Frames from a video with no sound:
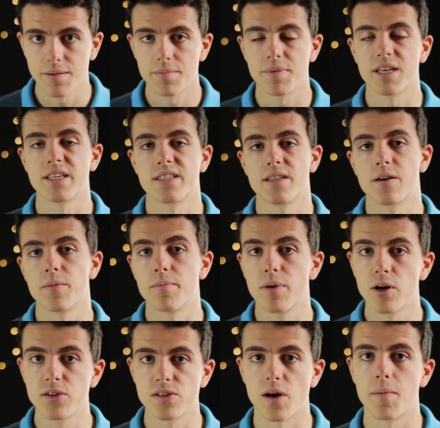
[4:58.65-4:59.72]
because the
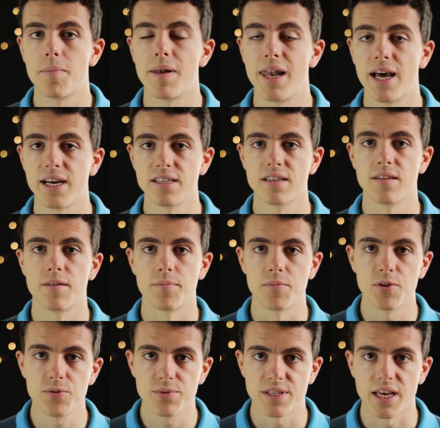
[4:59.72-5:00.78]
composer planned the
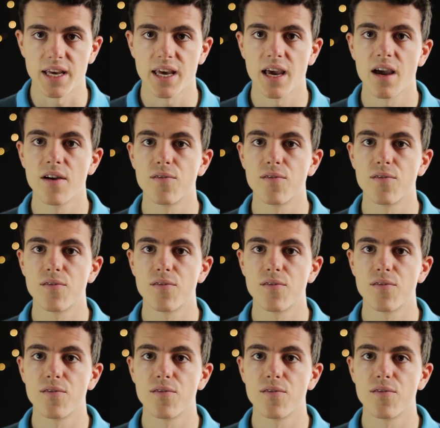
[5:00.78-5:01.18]
music